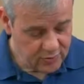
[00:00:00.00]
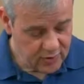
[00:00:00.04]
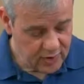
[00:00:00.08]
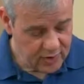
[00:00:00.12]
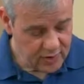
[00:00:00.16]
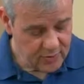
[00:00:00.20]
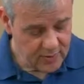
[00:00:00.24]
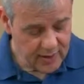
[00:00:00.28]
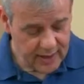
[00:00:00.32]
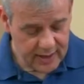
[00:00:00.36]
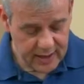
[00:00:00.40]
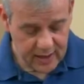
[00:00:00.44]
right
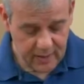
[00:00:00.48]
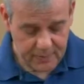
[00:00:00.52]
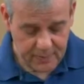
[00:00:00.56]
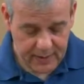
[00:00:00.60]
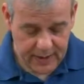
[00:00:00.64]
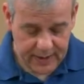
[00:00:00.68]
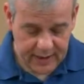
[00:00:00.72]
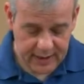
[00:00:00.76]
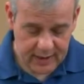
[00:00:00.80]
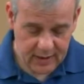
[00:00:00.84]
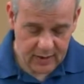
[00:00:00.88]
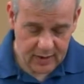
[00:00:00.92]
the way at the
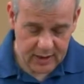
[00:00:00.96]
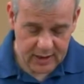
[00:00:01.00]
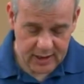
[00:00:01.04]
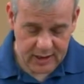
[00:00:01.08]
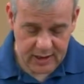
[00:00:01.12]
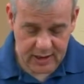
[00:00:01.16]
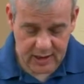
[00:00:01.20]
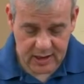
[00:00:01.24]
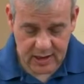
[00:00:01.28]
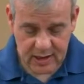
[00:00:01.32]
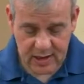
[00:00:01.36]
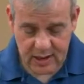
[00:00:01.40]
back,
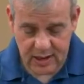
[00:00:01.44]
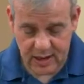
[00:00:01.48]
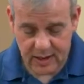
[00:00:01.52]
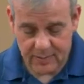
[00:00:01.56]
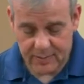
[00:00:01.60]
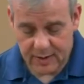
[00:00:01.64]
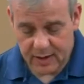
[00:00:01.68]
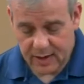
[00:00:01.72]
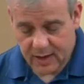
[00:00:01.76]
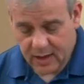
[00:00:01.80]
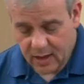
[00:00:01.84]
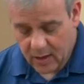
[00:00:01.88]
nice and
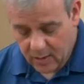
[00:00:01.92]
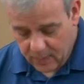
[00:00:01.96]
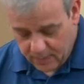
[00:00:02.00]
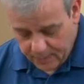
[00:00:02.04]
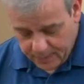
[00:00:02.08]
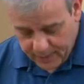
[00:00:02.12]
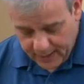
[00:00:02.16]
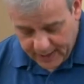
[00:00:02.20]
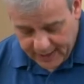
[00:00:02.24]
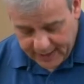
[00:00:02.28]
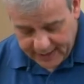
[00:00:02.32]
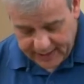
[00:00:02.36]
slim and
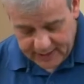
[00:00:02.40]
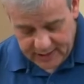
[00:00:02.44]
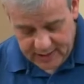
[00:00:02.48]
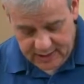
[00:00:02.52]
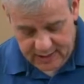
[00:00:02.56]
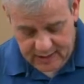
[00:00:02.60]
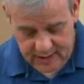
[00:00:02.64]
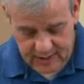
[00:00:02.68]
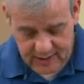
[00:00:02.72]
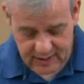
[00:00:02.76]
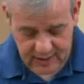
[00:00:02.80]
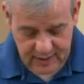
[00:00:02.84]

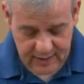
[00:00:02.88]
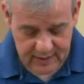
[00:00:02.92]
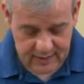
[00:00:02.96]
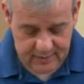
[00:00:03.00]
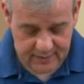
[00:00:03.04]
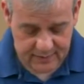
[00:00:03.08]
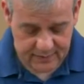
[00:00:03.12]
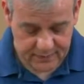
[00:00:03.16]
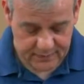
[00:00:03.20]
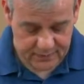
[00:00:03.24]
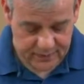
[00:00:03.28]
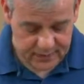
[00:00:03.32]
compact.
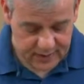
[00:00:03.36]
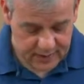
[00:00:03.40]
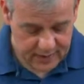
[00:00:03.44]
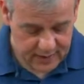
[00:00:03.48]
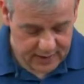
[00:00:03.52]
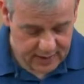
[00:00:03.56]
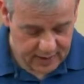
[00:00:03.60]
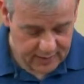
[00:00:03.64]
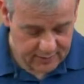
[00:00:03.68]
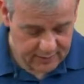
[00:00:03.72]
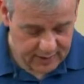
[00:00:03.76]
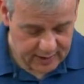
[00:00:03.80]

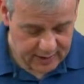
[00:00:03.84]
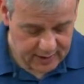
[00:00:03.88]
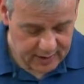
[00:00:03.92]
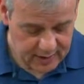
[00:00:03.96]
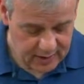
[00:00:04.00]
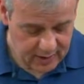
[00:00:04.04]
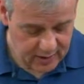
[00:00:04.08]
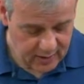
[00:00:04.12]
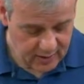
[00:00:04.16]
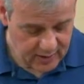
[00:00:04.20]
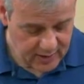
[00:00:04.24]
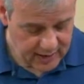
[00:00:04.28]
That runs
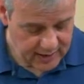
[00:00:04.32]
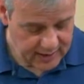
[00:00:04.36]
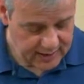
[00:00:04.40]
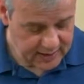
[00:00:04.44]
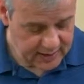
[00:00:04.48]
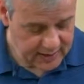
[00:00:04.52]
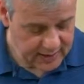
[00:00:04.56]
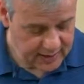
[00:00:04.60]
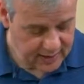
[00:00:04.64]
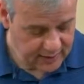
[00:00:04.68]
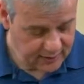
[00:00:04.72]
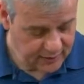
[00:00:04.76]
along
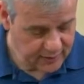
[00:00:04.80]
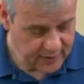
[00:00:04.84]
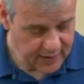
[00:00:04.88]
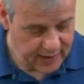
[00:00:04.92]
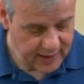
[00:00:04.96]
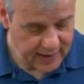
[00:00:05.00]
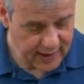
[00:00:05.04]
underneath